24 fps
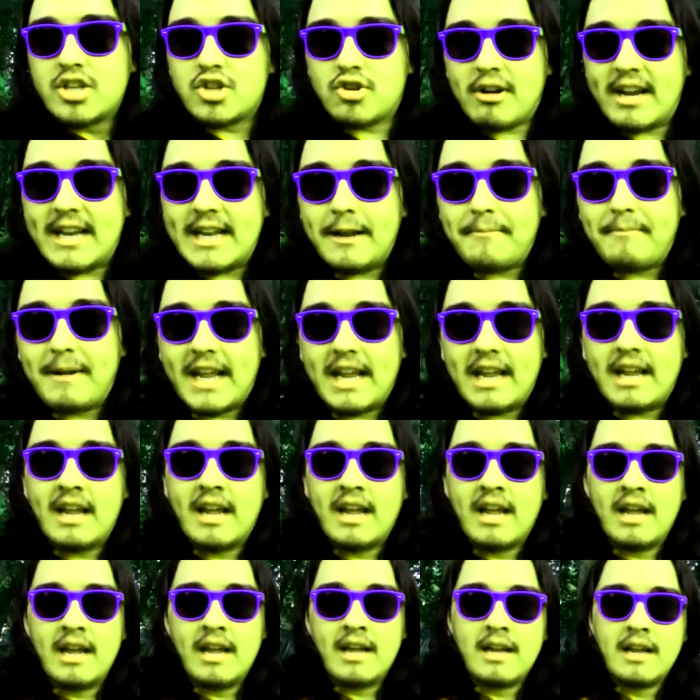treated me.
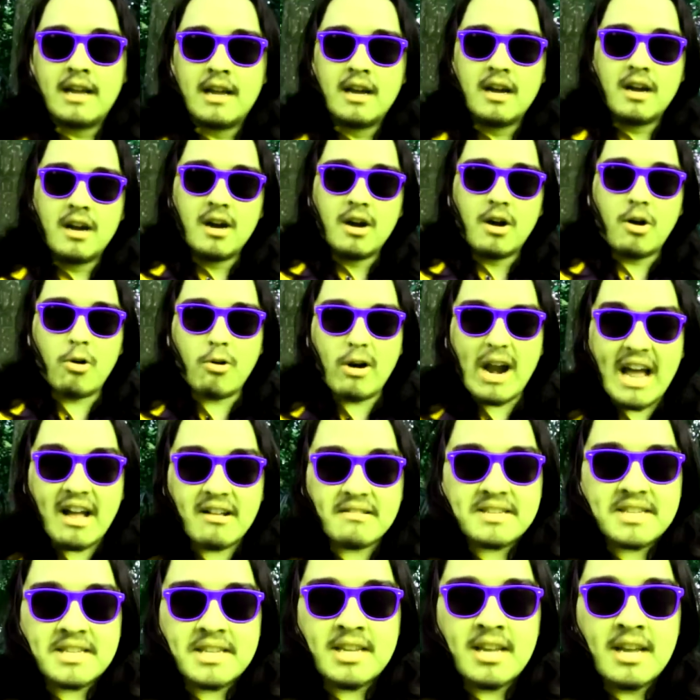Or
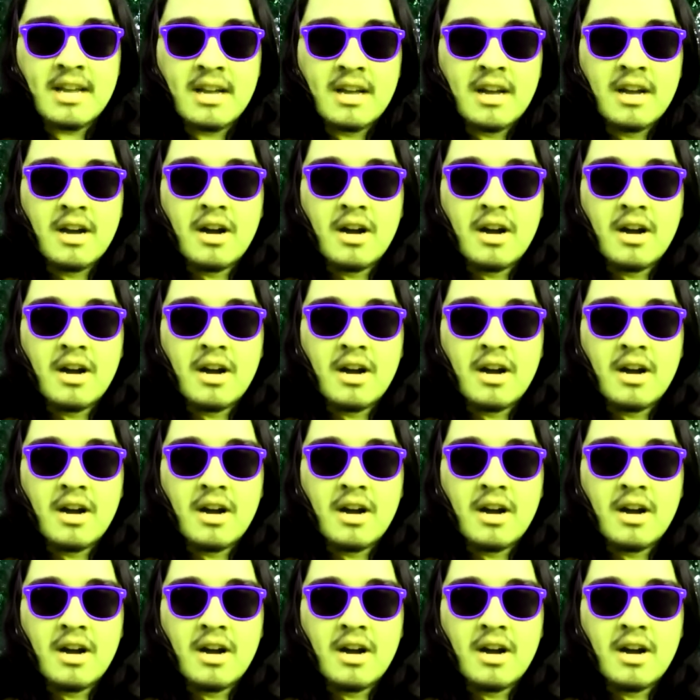else